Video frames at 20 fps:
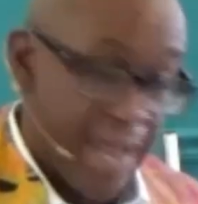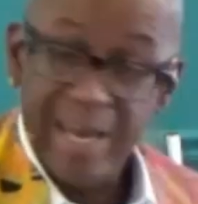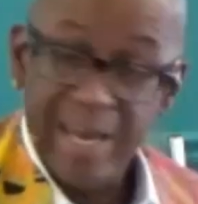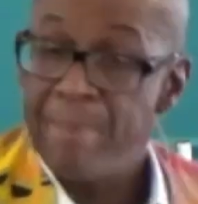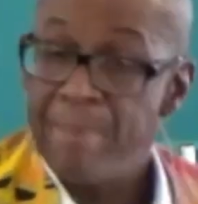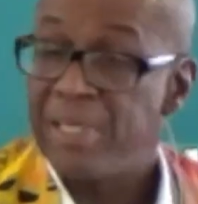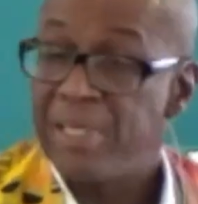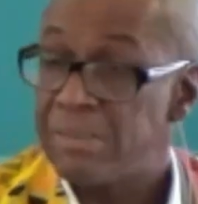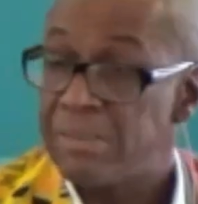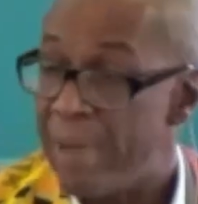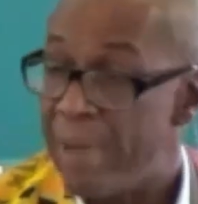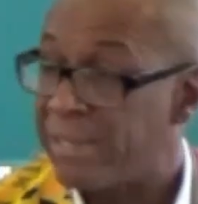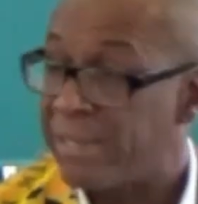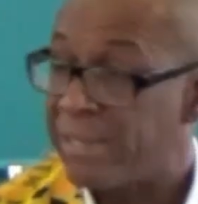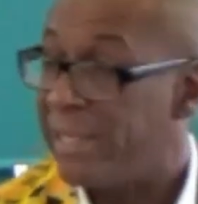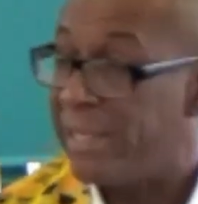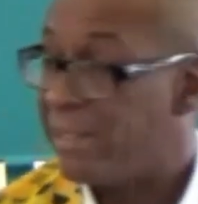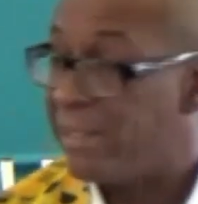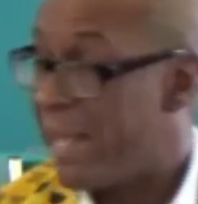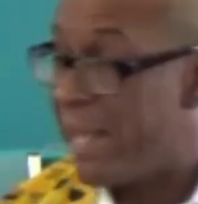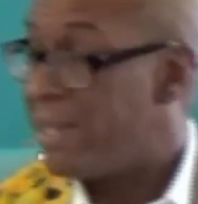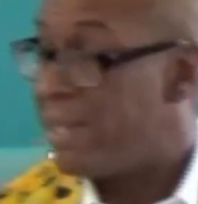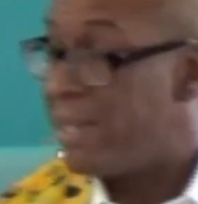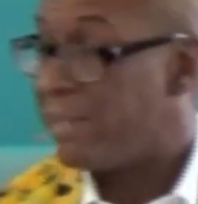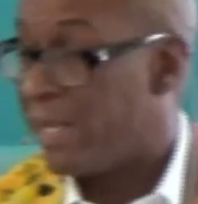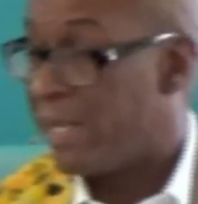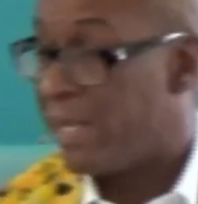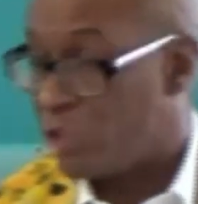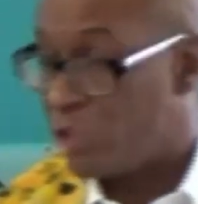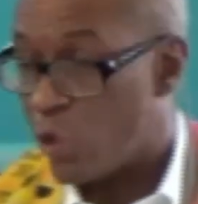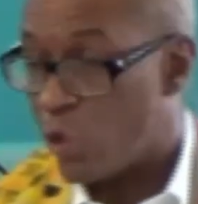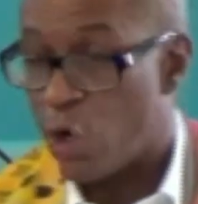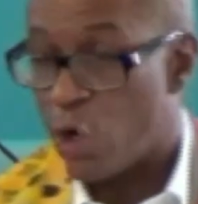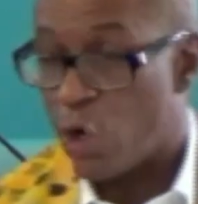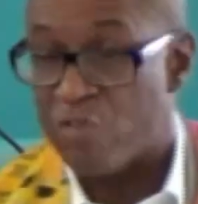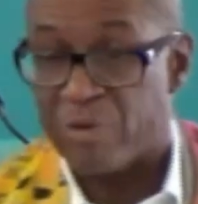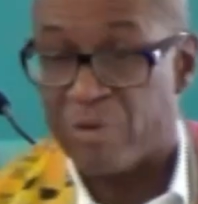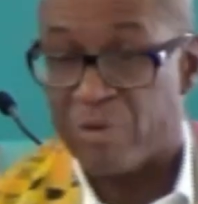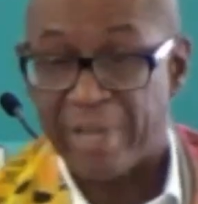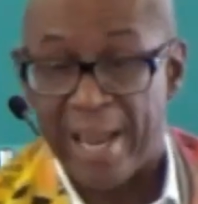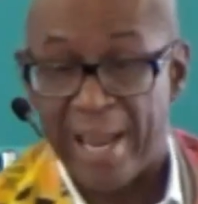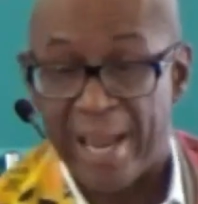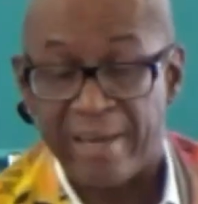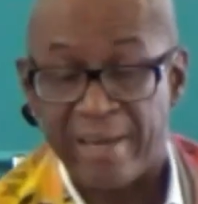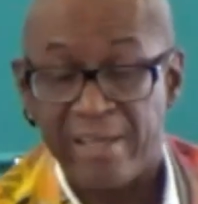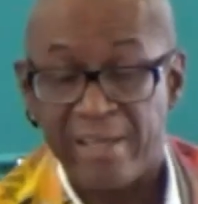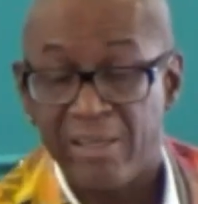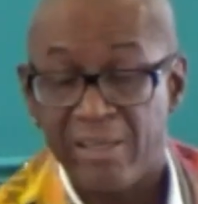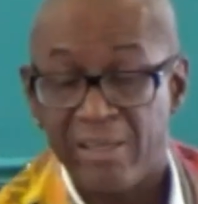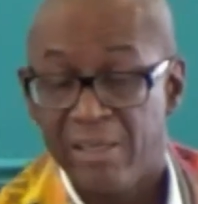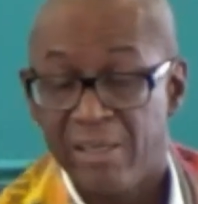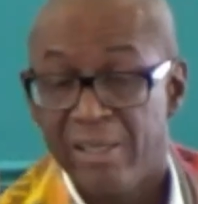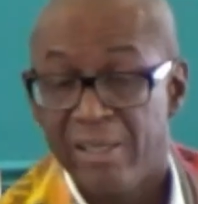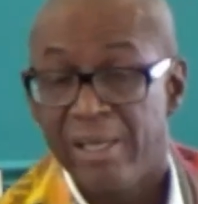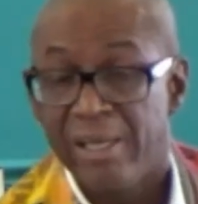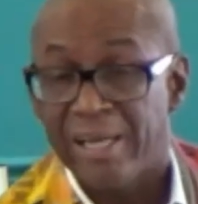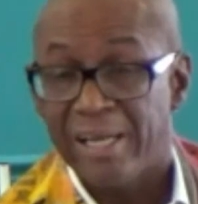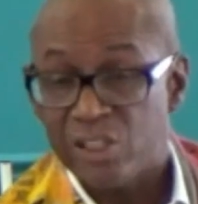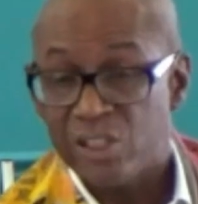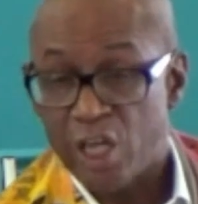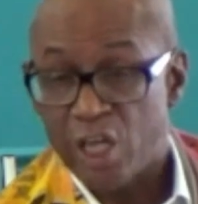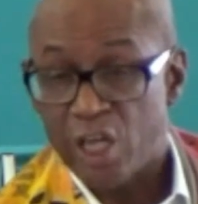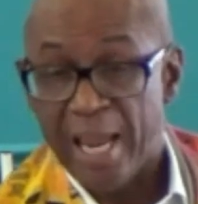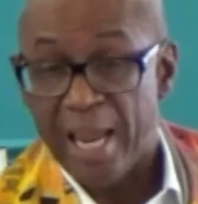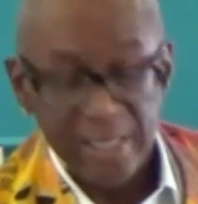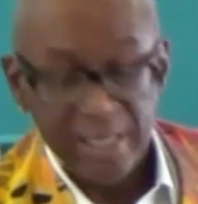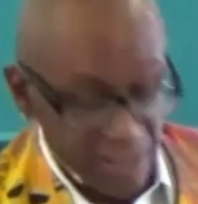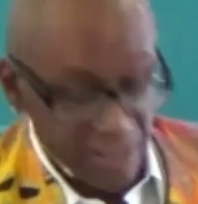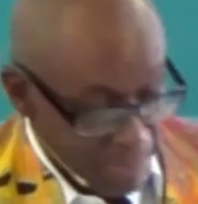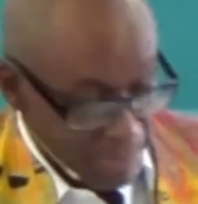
expecting that, as you heard from Katie, a change in my